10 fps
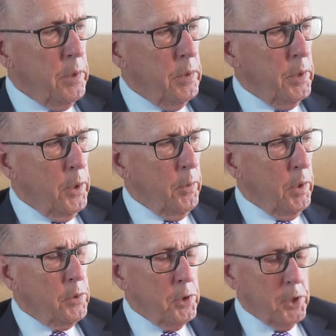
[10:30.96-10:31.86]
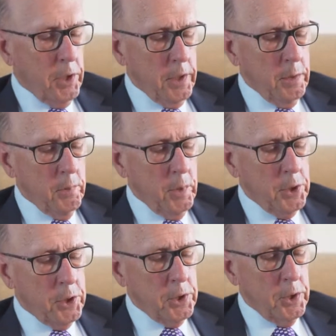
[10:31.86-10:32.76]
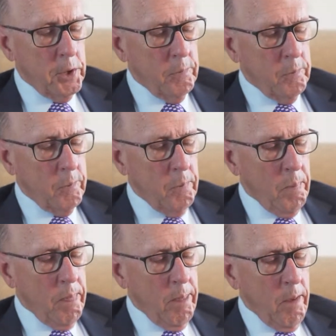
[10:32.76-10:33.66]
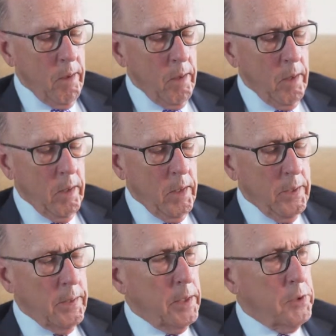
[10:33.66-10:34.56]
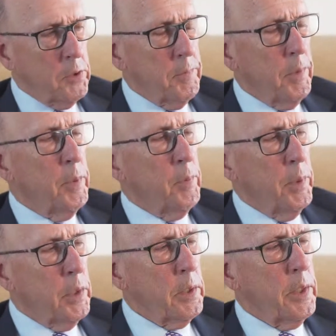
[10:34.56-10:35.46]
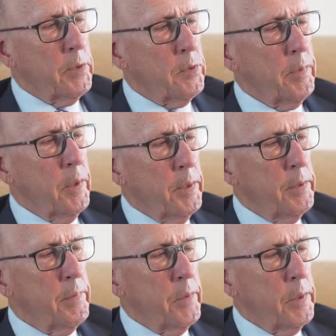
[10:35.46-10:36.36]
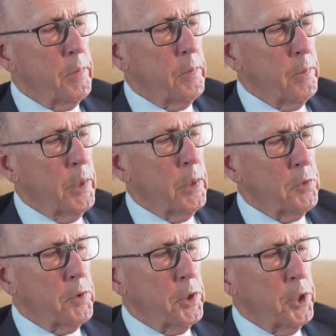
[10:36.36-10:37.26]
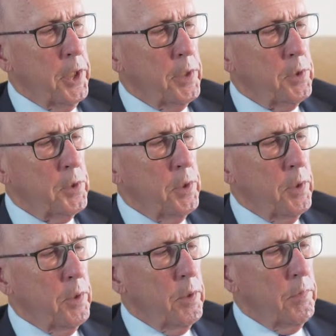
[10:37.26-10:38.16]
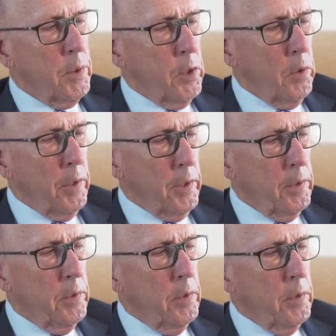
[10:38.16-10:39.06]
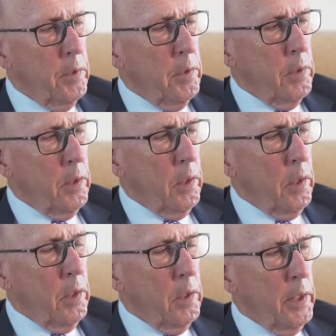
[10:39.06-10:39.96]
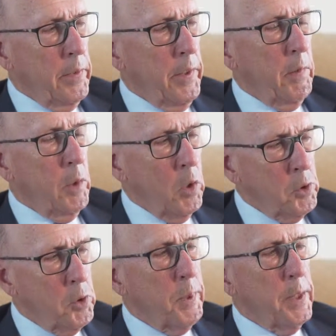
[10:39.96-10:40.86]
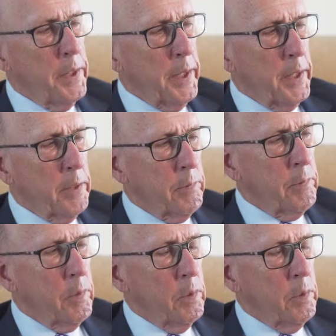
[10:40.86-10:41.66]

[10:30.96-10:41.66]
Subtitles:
the U.S. and China, which I think is a very real, has a very, you know, realistic chance of occurring. And that would also be a negative